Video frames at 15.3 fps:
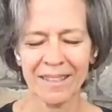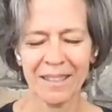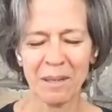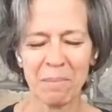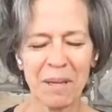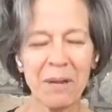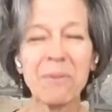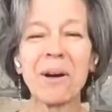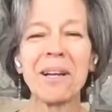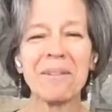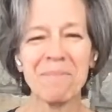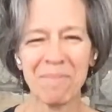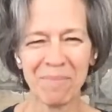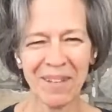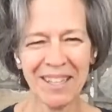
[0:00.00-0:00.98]
a big
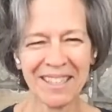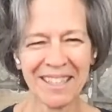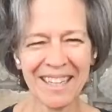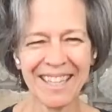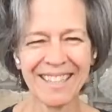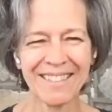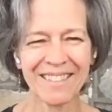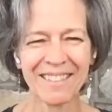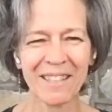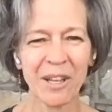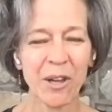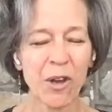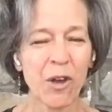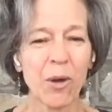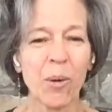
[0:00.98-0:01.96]
one is
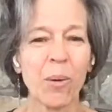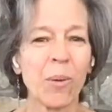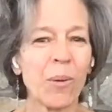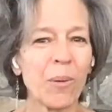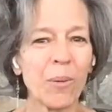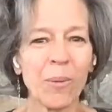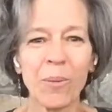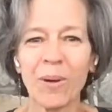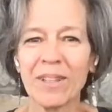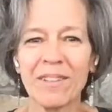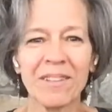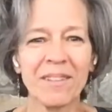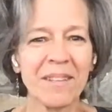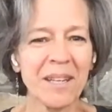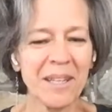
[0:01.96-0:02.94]

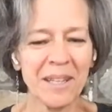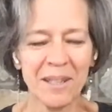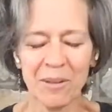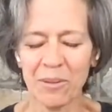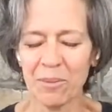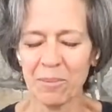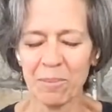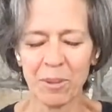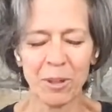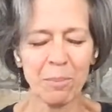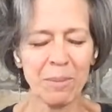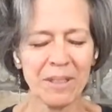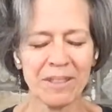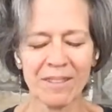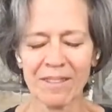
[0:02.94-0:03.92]
what's the
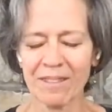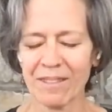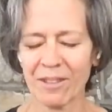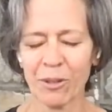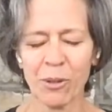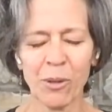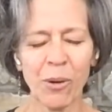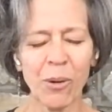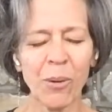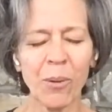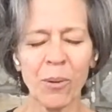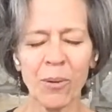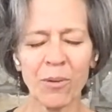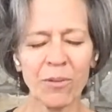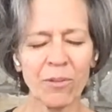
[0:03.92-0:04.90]
purpose or
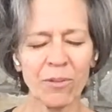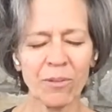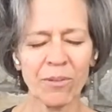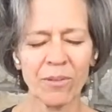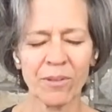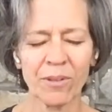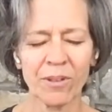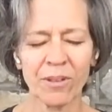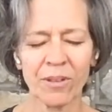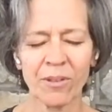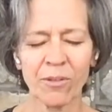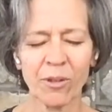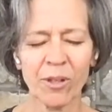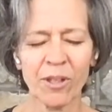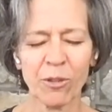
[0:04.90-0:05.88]
goal
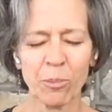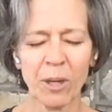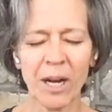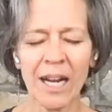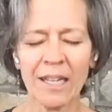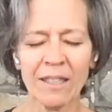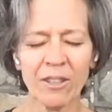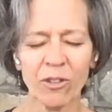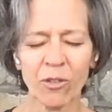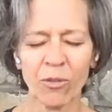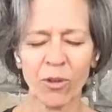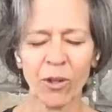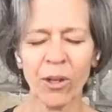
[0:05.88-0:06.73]
for this practice for